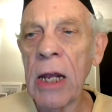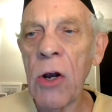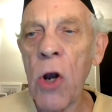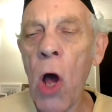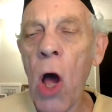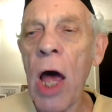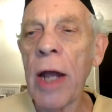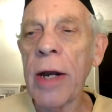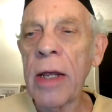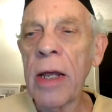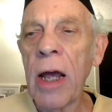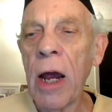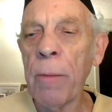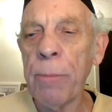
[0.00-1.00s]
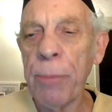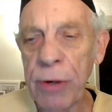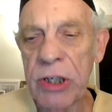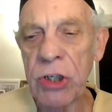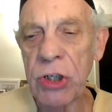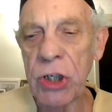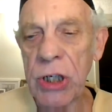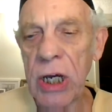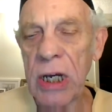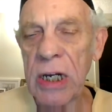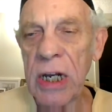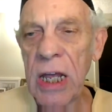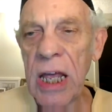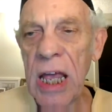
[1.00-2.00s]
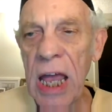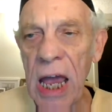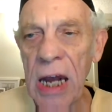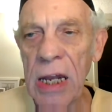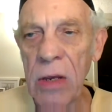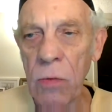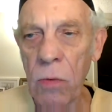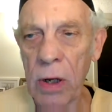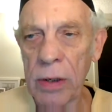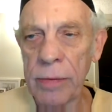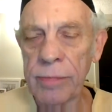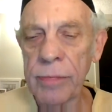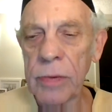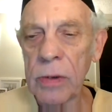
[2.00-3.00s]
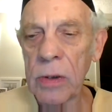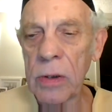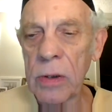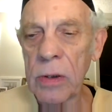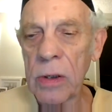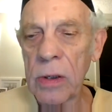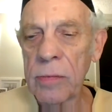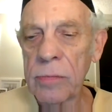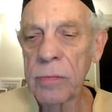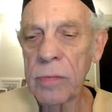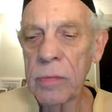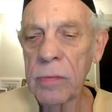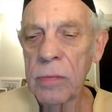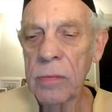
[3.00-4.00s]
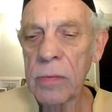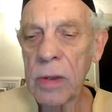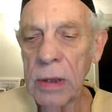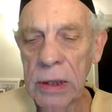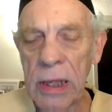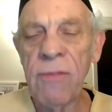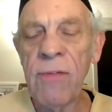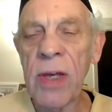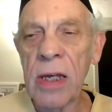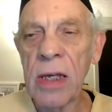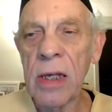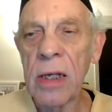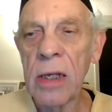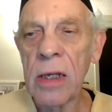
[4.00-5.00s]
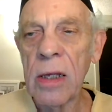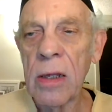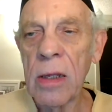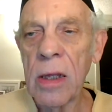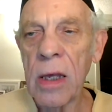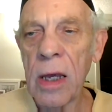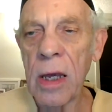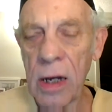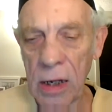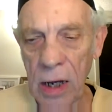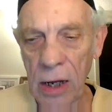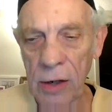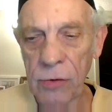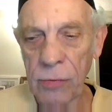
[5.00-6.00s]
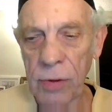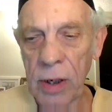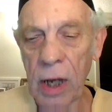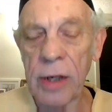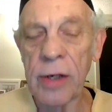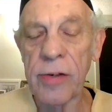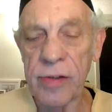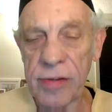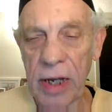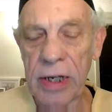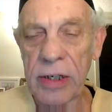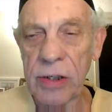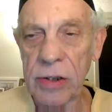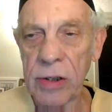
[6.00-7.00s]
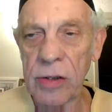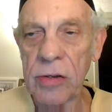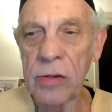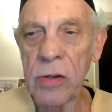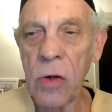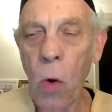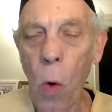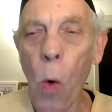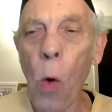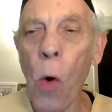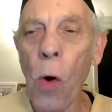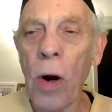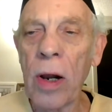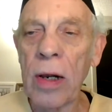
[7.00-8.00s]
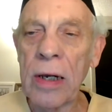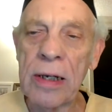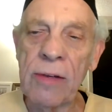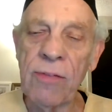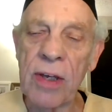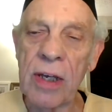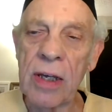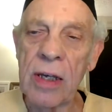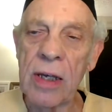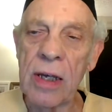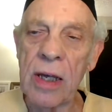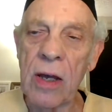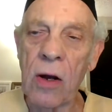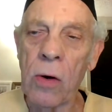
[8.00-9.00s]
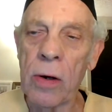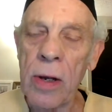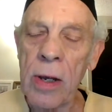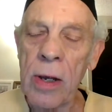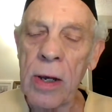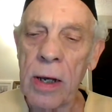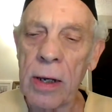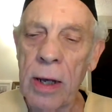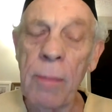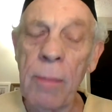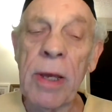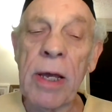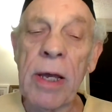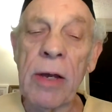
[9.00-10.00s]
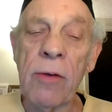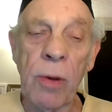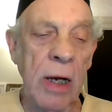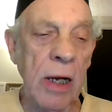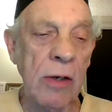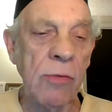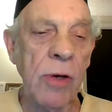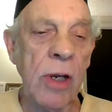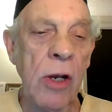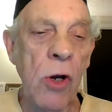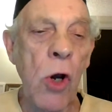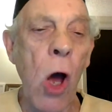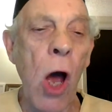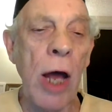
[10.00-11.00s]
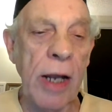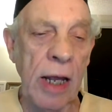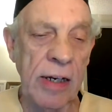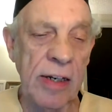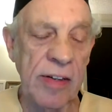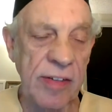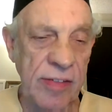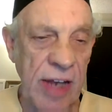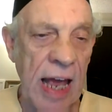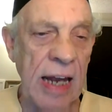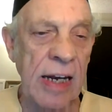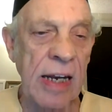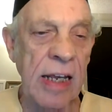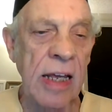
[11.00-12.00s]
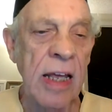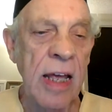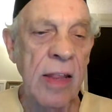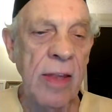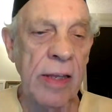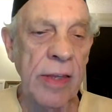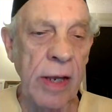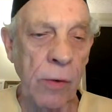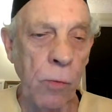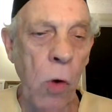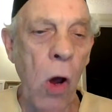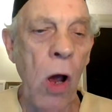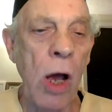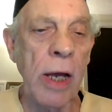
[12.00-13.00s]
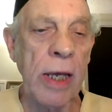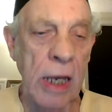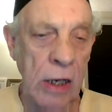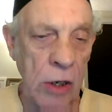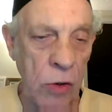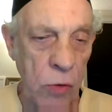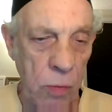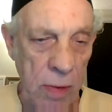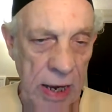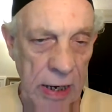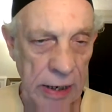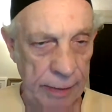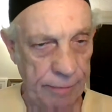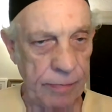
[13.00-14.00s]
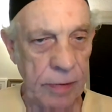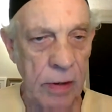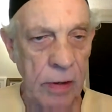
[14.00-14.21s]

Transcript: cannot appreciate anyone living in a country under sanctions or living or coming from a country not understanding that they're wrong and inhumane.